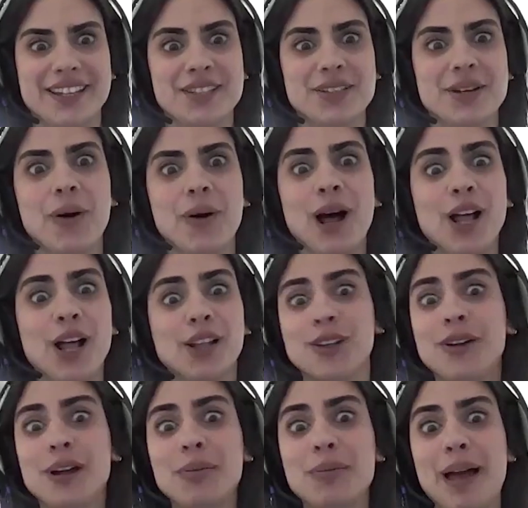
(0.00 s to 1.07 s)
So
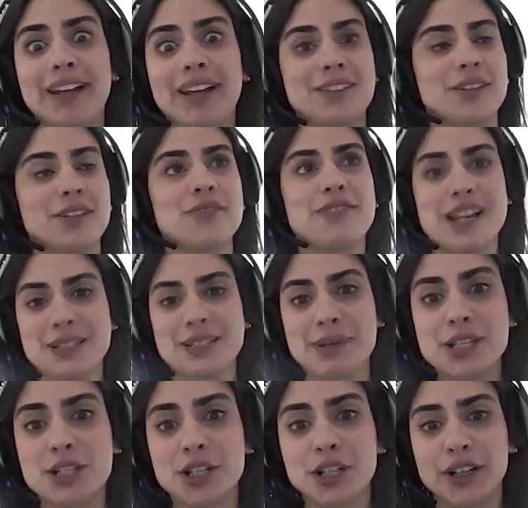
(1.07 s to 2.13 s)
looking back at your investment
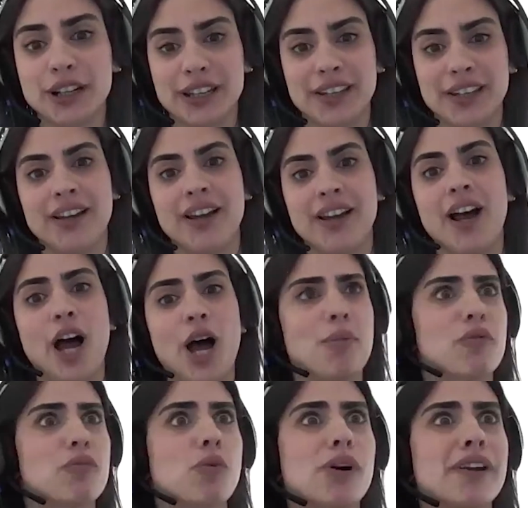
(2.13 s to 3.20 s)
journey
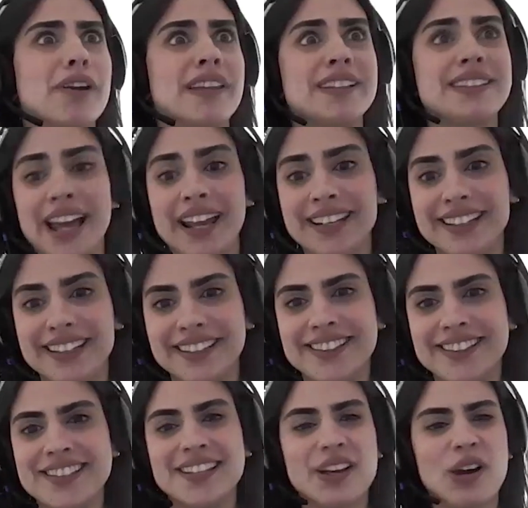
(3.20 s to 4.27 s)
of more than 10
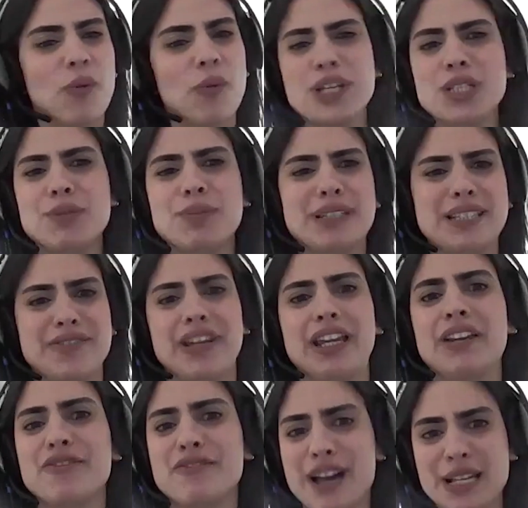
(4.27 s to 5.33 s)
years, which specific
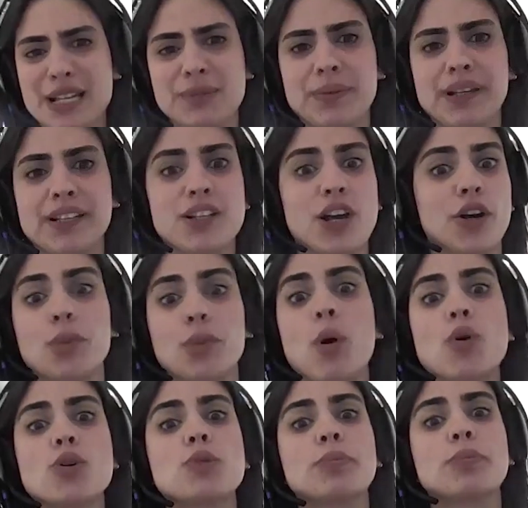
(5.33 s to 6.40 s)
investments are you
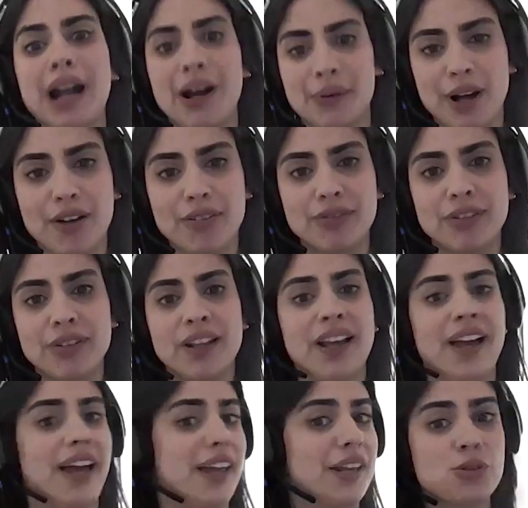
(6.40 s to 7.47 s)
most proud of
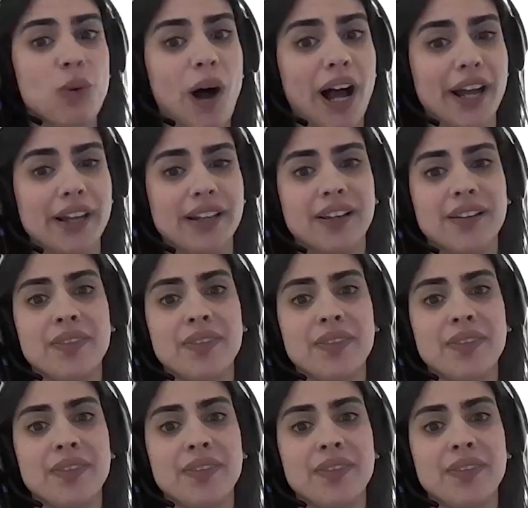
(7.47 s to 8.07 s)
and why?